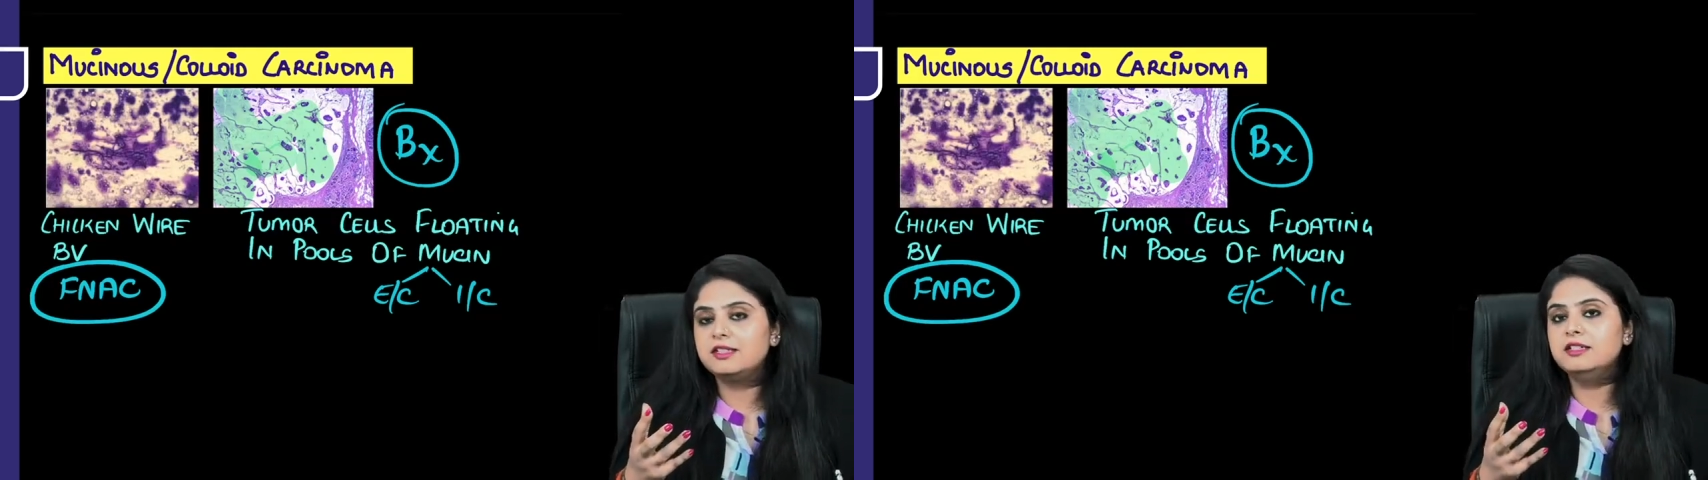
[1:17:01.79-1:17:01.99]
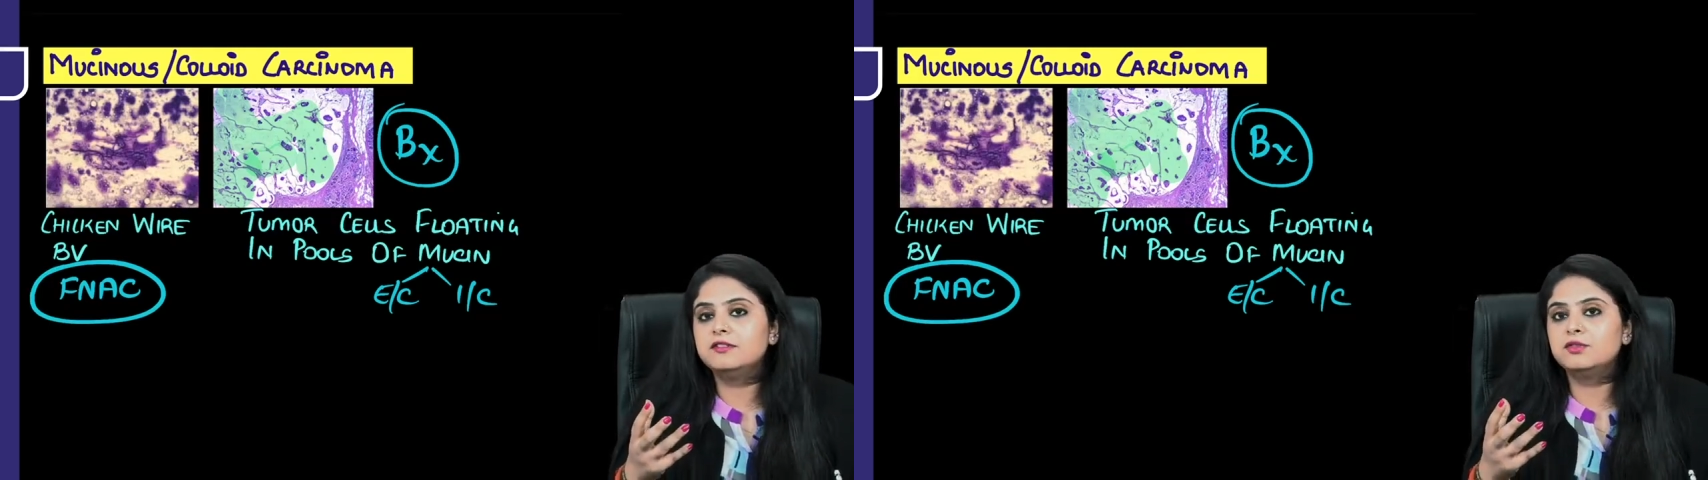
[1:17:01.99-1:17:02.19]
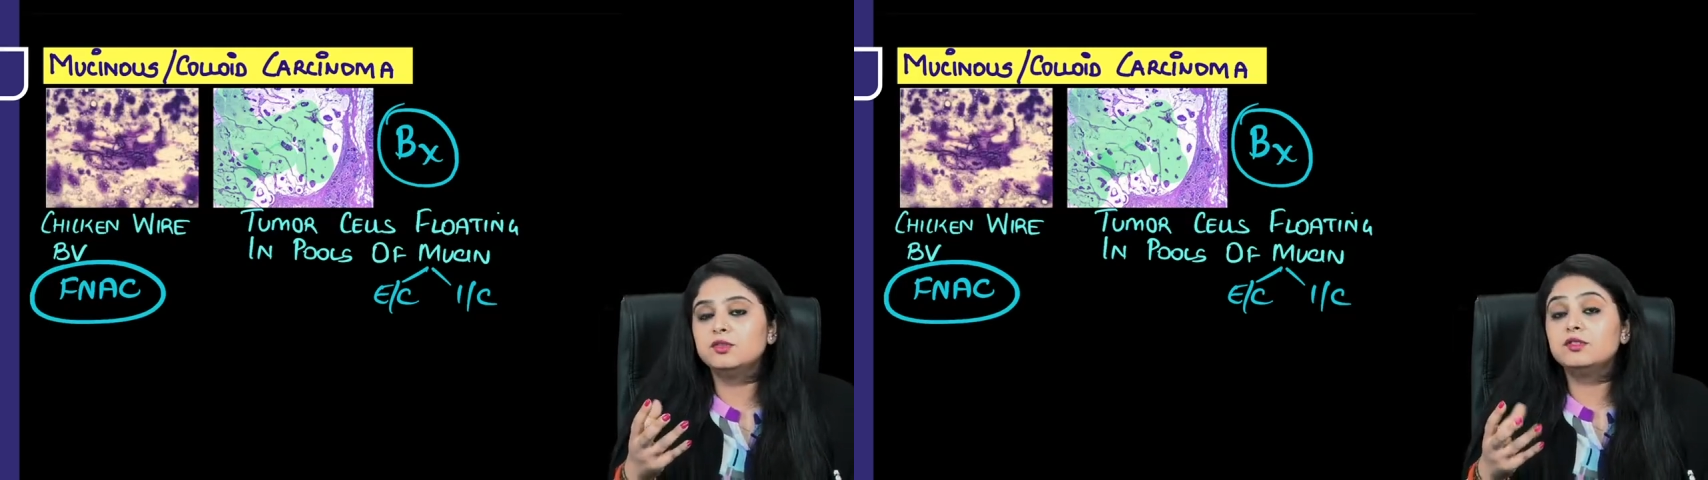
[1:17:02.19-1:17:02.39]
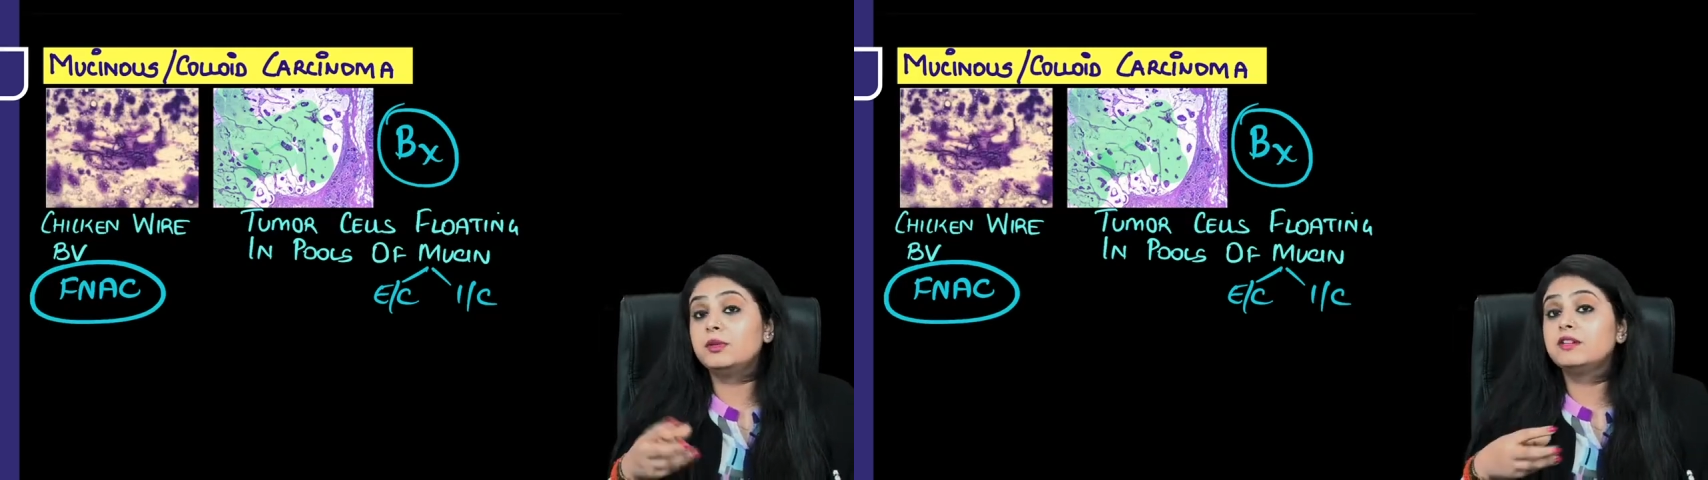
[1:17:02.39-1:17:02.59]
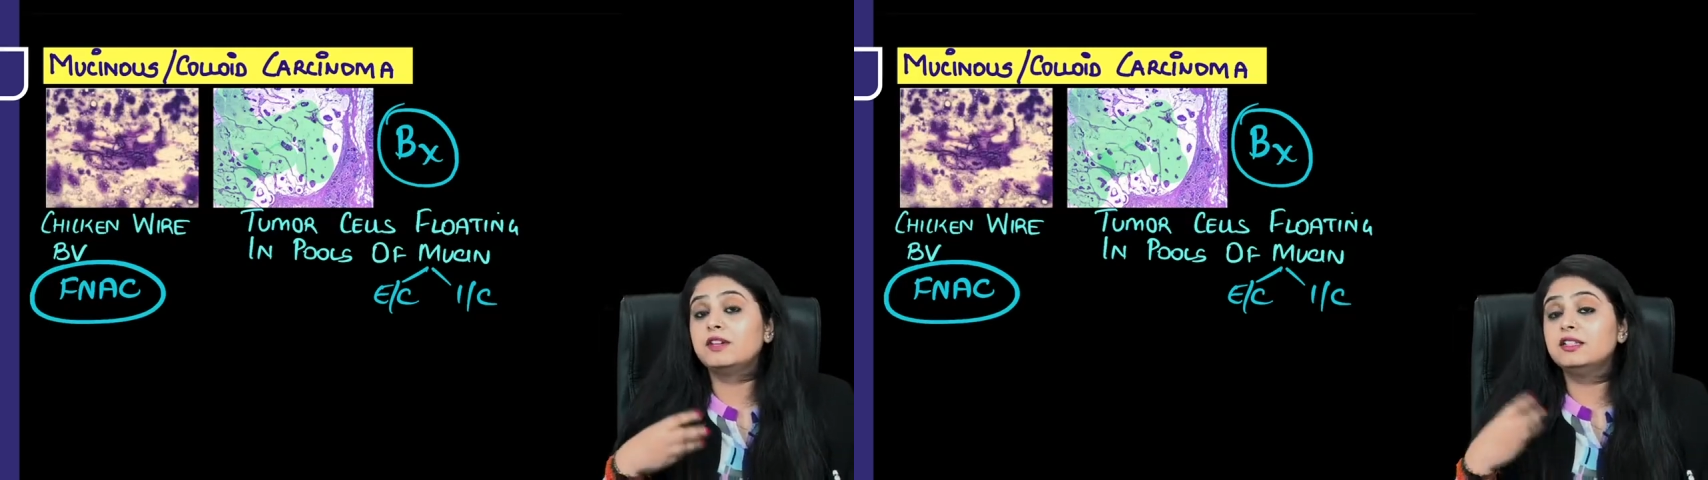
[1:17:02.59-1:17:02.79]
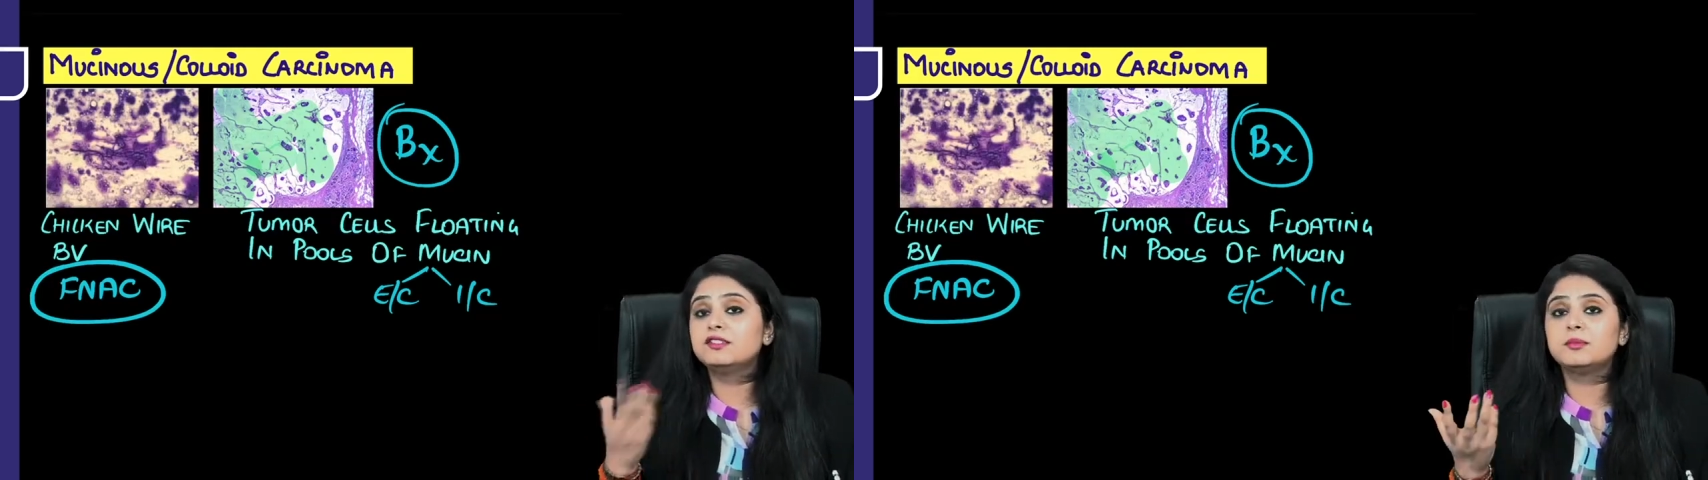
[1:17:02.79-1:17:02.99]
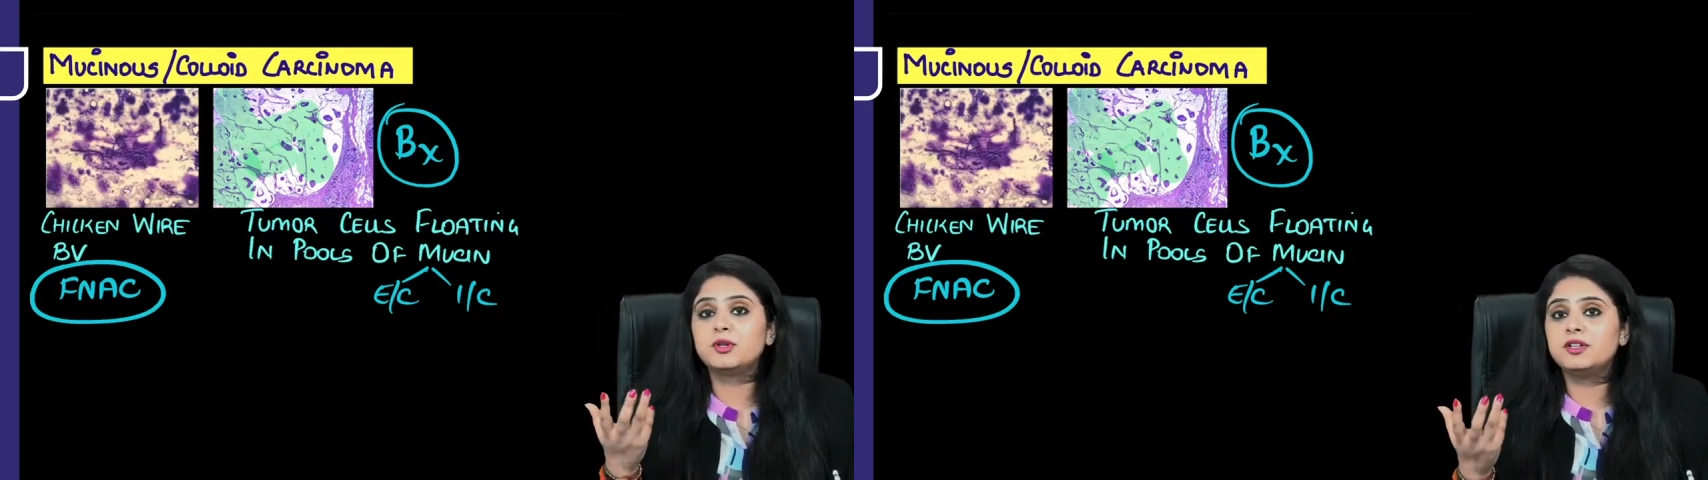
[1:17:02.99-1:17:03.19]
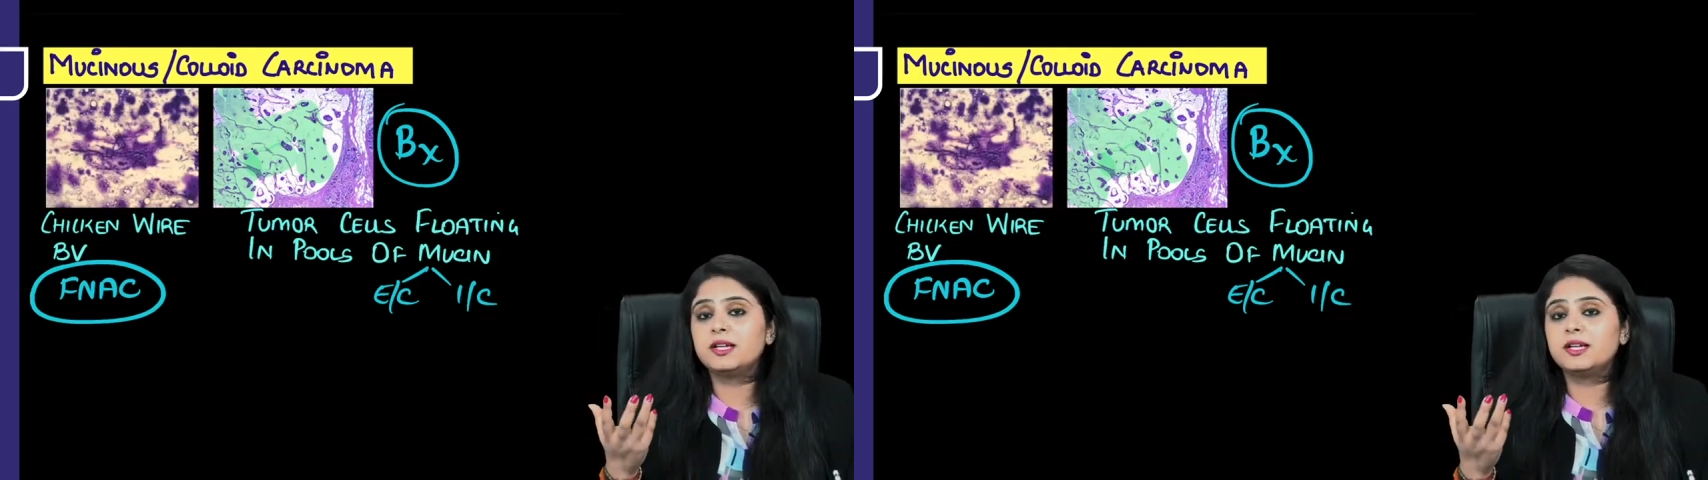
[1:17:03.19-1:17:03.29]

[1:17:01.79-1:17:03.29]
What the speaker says: earphones, but once upon a